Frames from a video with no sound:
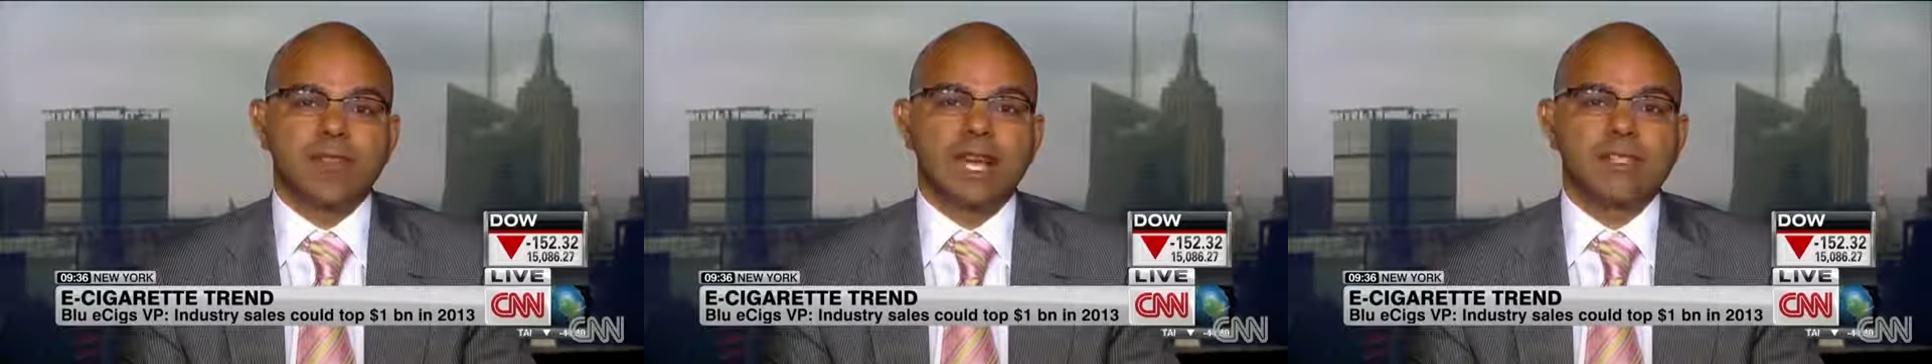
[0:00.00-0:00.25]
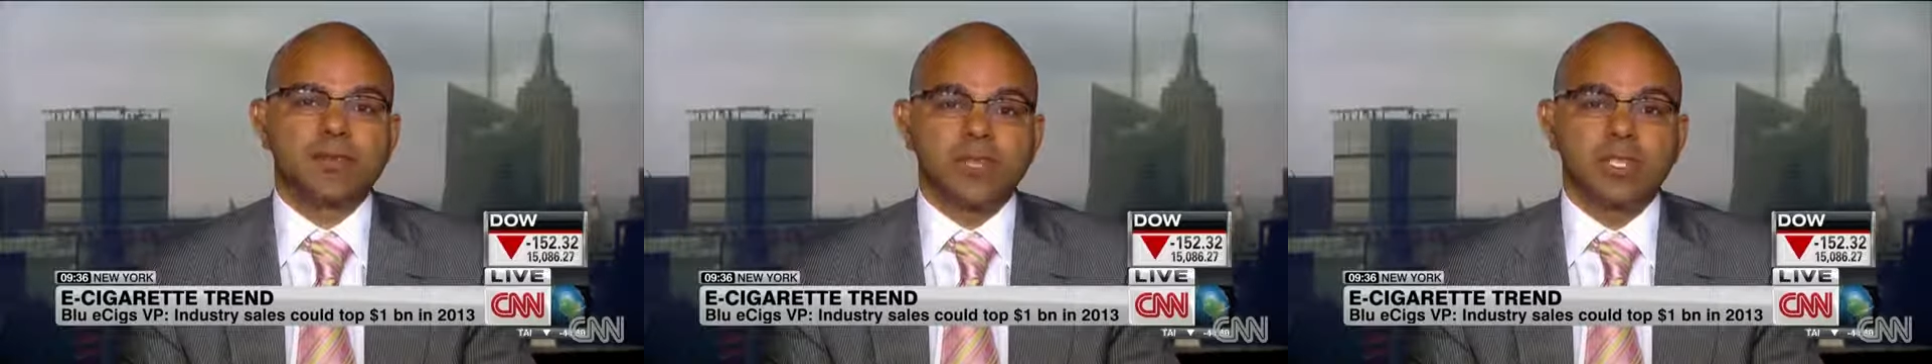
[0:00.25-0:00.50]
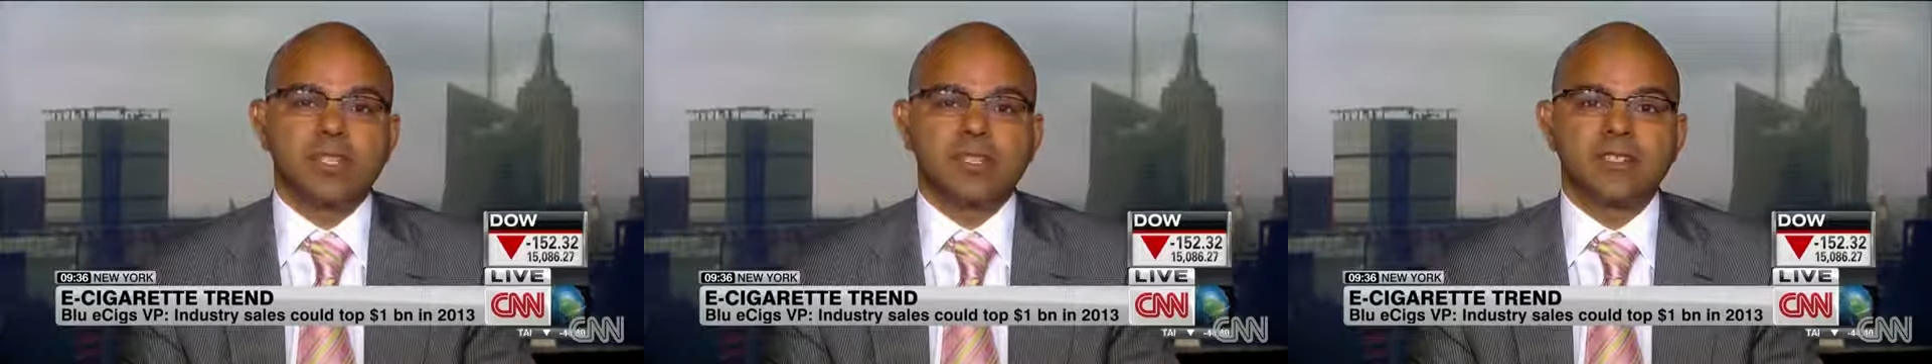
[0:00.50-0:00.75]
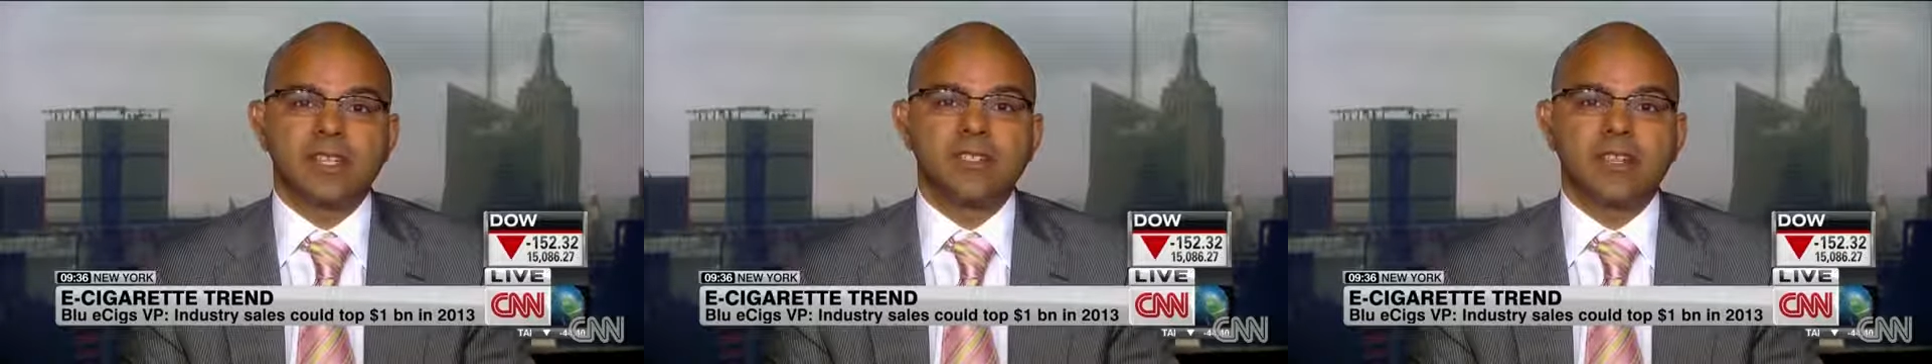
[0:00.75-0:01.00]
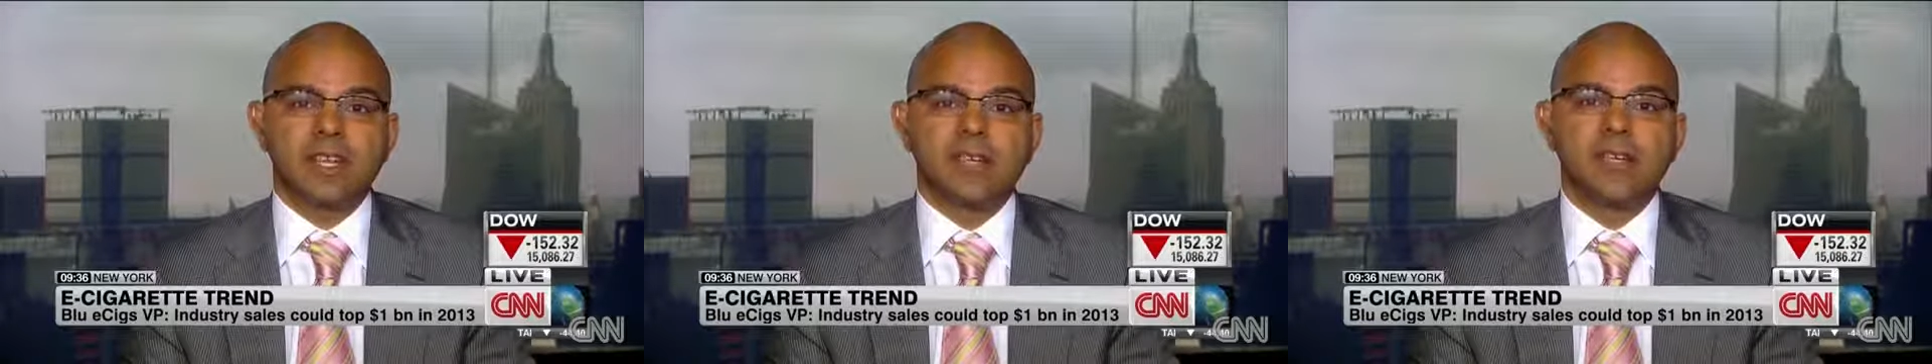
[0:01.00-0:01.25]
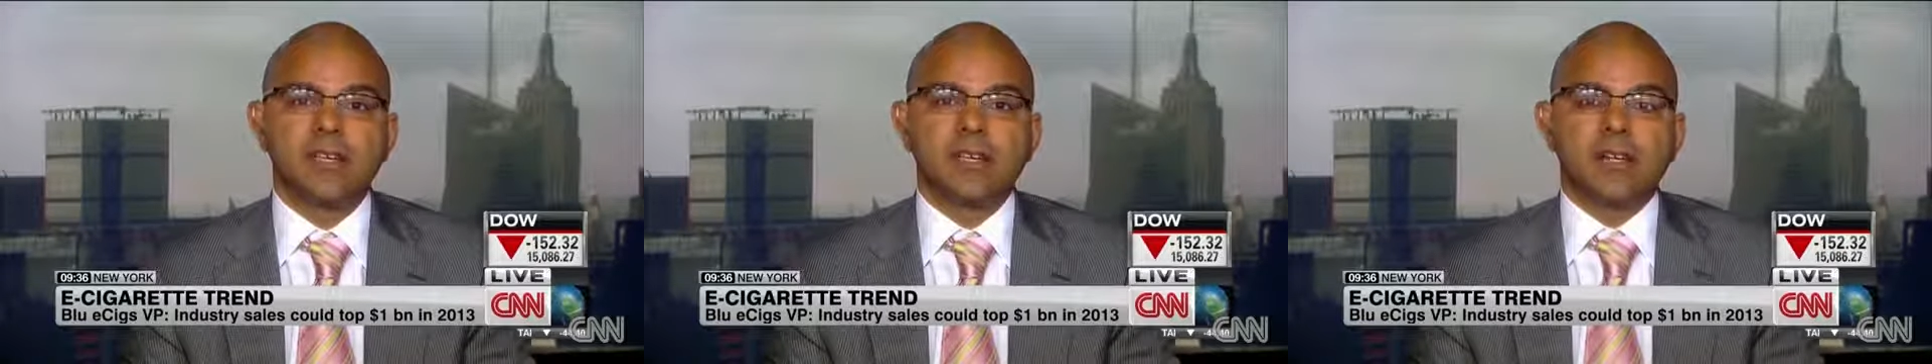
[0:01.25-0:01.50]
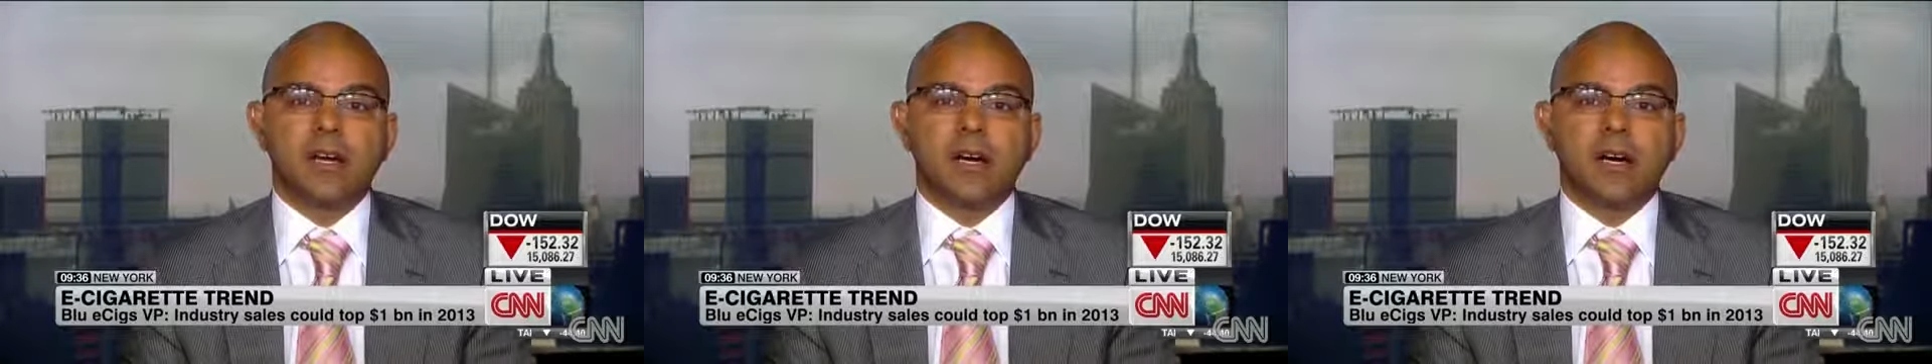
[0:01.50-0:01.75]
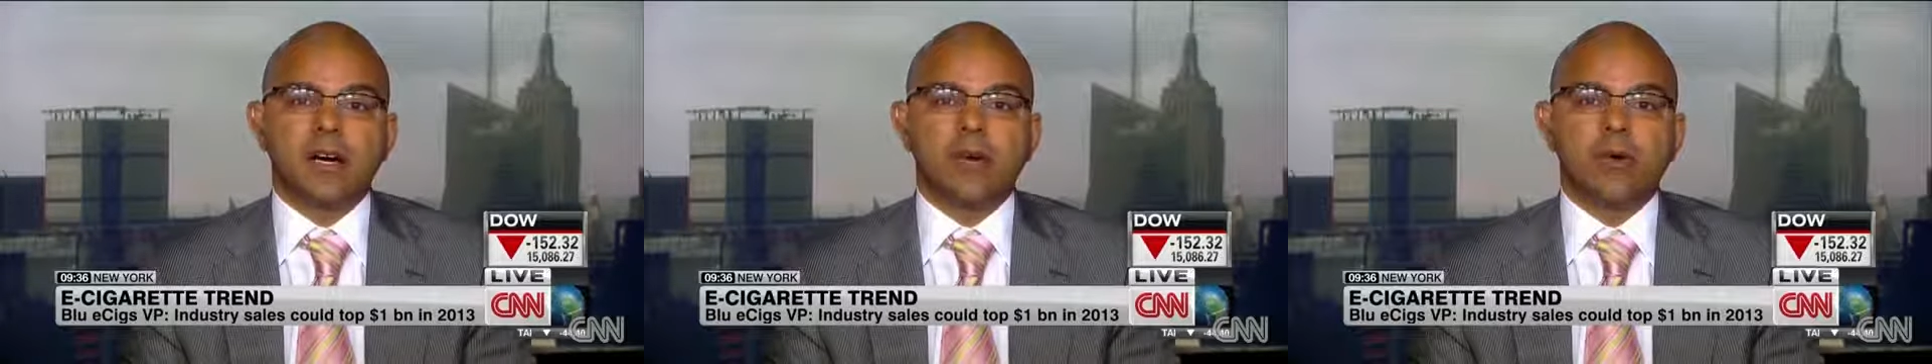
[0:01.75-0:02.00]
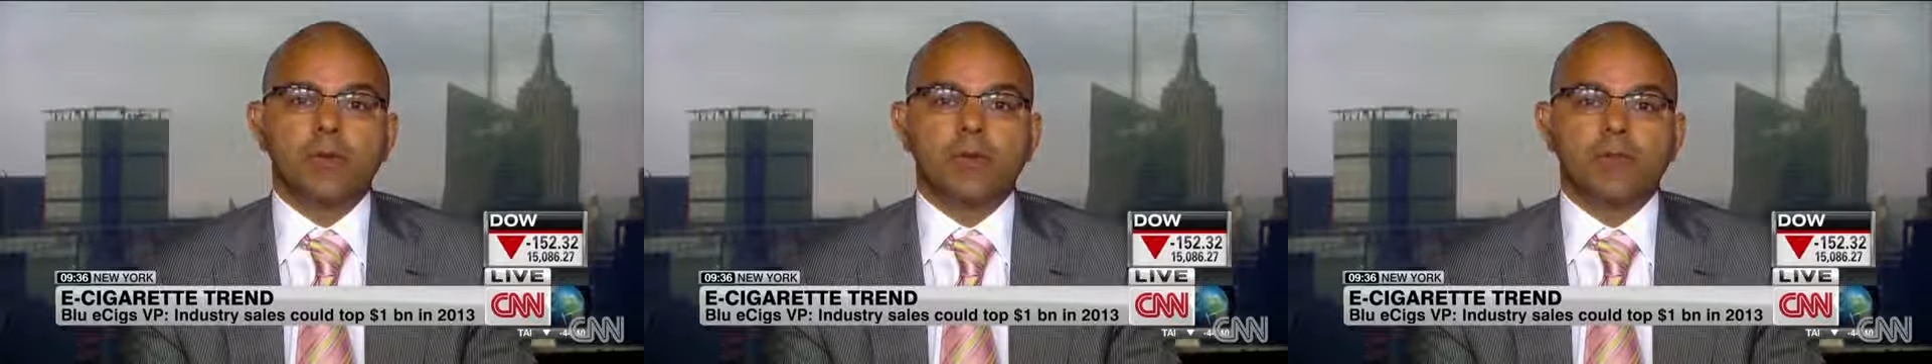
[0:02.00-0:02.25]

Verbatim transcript: and that's really going to dictate uh,